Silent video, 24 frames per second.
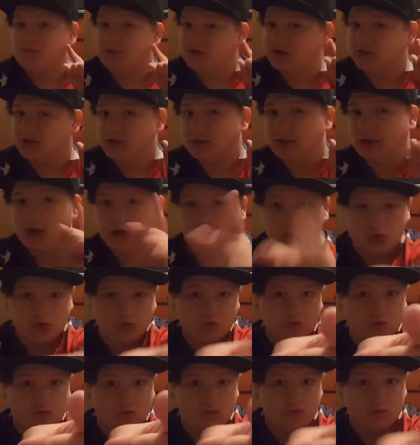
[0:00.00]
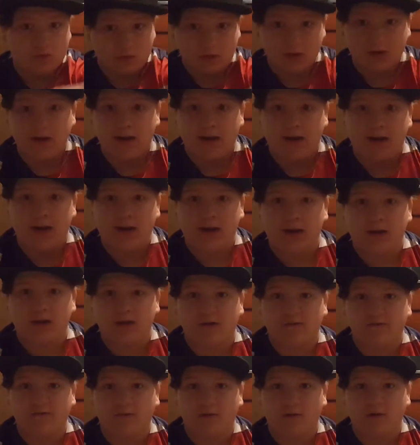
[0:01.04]
will see you and
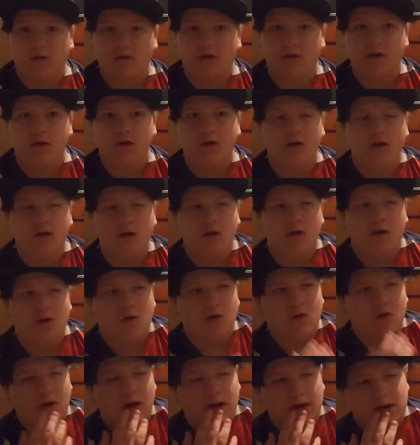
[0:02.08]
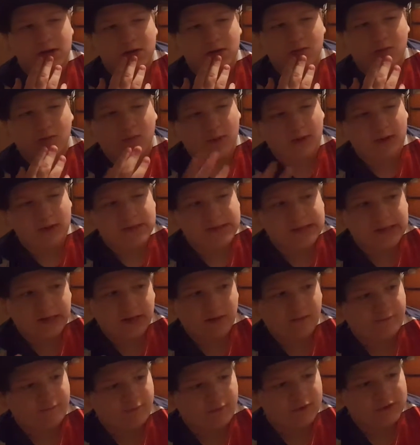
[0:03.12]
next vlog. I don't know when the
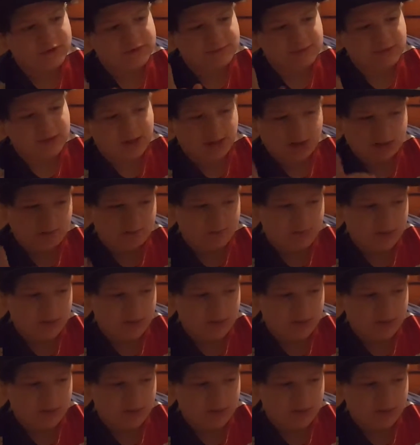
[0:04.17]
next vlog is probably gonna